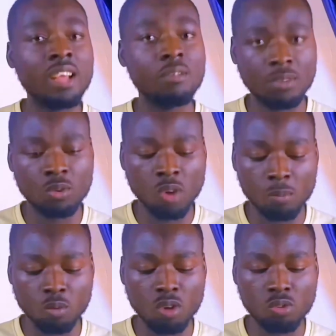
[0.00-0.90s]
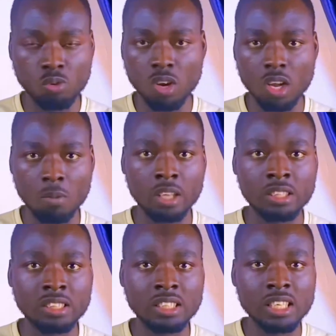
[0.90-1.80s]
video, I'm going to talk about
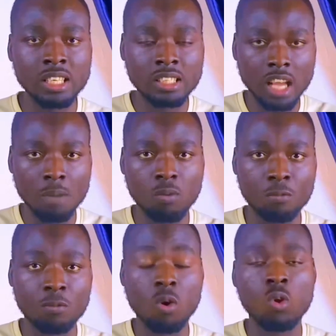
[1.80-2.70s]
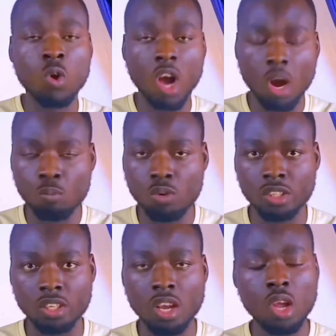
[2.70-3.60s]
three type of color
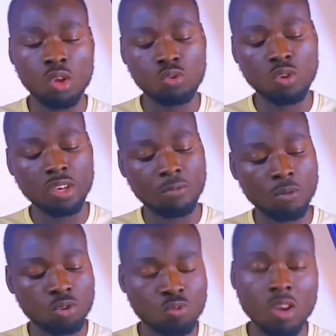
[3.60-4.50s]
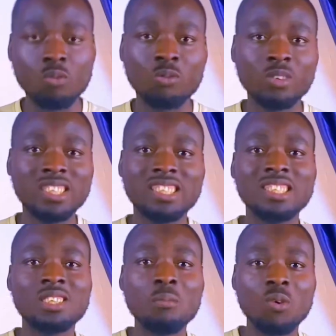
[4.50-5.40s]
harmony. So the first one, which
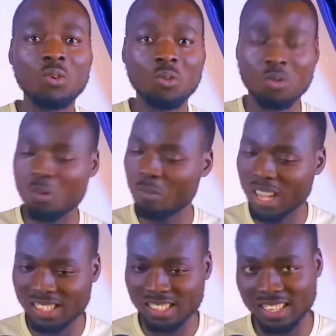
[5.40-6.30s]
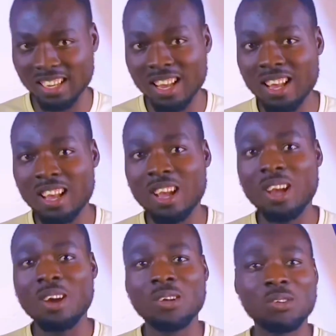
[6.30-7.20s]
is monochromatic.
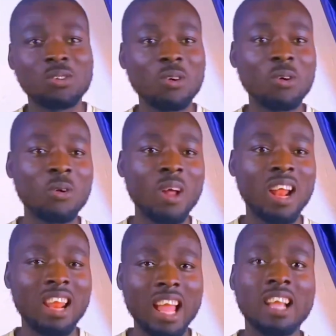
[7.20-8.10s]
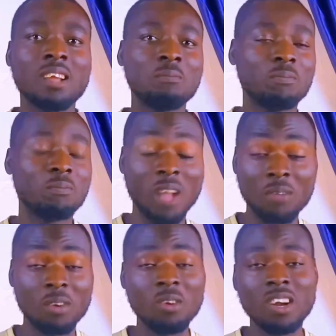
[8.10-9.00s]
So like my
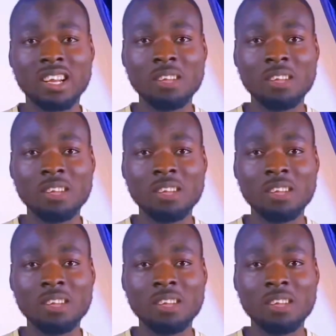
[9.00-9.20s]
fellow